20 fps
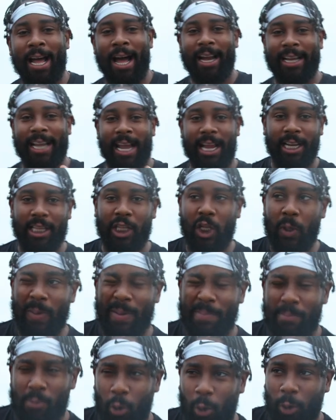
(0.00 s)
Again, a little bit
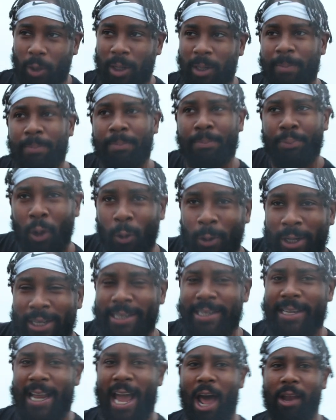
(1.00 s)
more broken
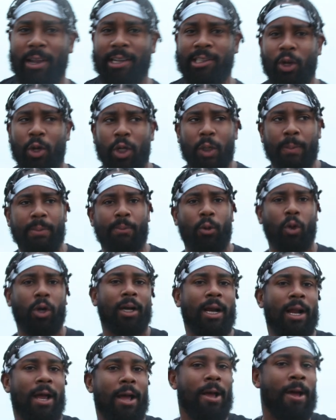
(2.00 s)
down. Let's go a little bit more
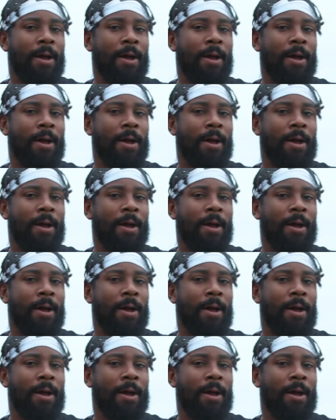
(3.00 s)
